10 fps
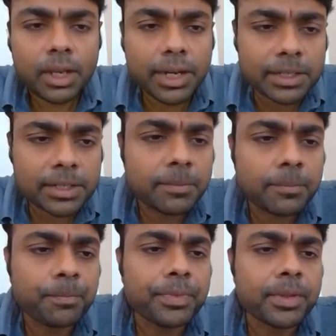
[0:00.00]
Next,
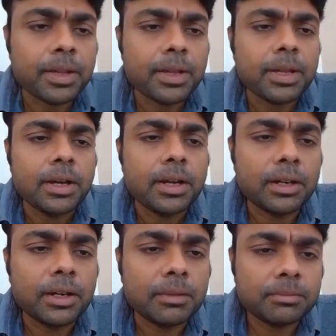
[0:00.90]

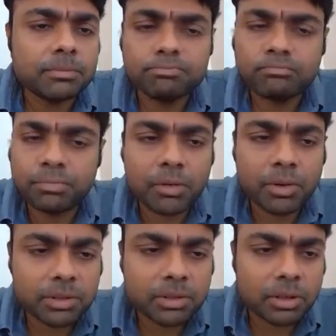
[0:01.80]

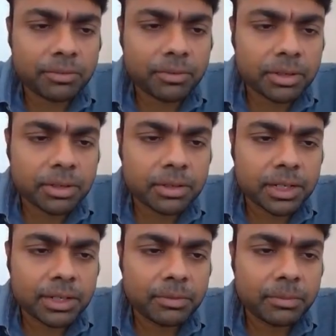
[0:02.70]
power to call for
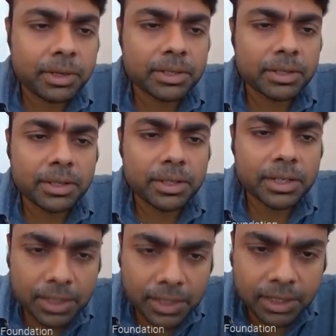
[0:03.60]
information, the
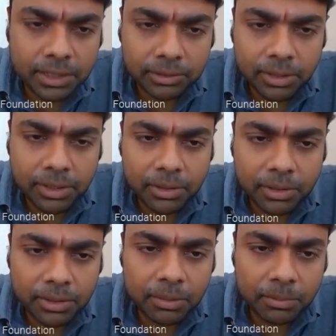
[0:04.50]
initiating authority
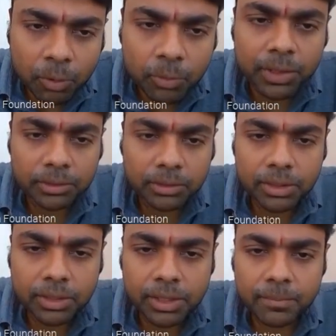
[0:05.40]
or the approving
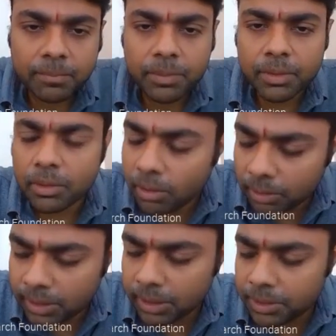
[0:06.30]
authority
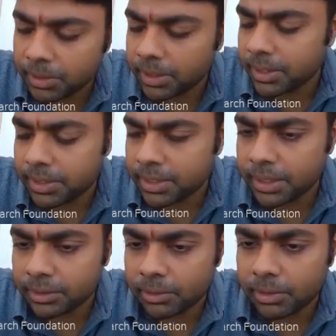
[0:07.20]
or the
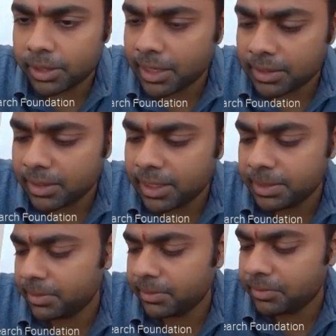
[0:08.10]
adjudicating authority, as the
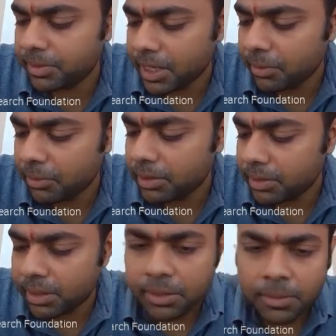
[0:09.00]
case. So we have
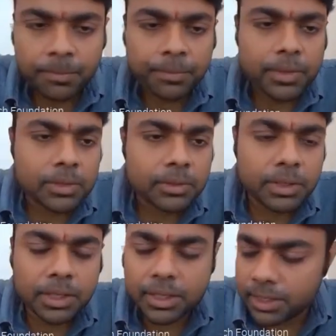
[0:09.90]
only three. So
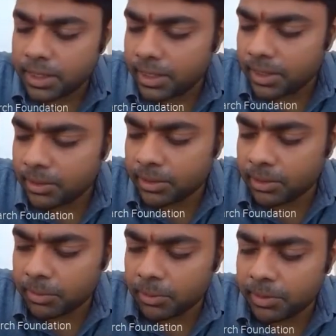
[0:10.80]
the initiating or
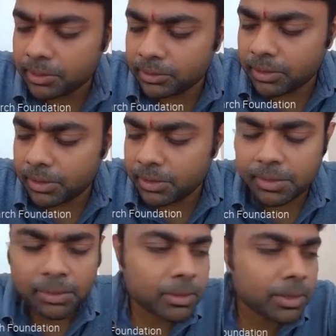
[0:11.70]
the approving authority, you
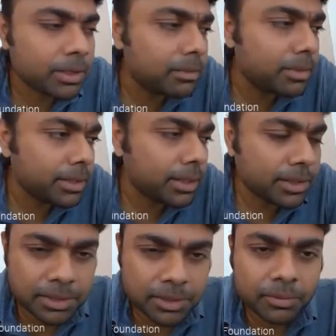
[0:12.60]
can look at him as the
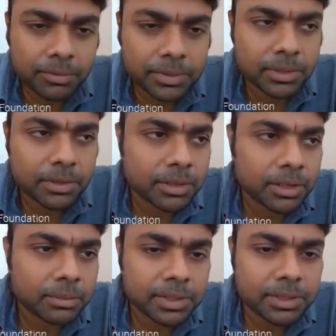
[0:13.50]
assessing officer or
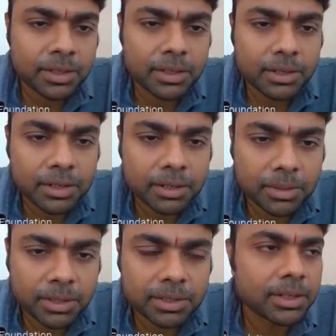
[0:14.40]
commissioner under
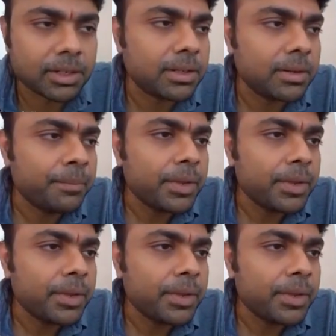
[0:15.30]
Income Tax Act.